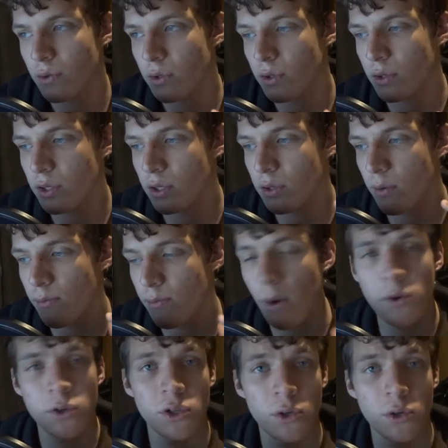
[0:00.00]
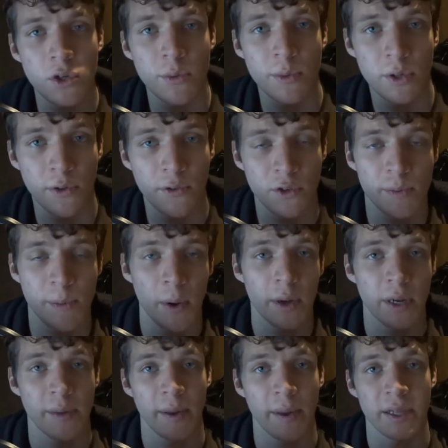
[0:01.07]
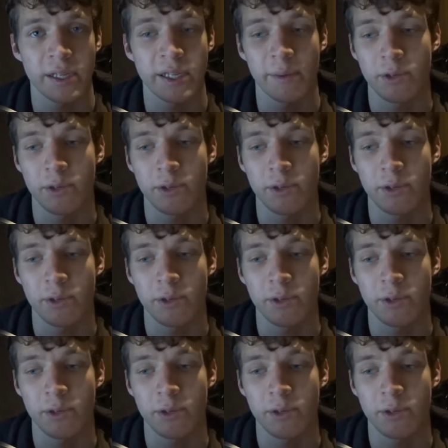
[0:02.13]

most YouTubers have spoken about this subject,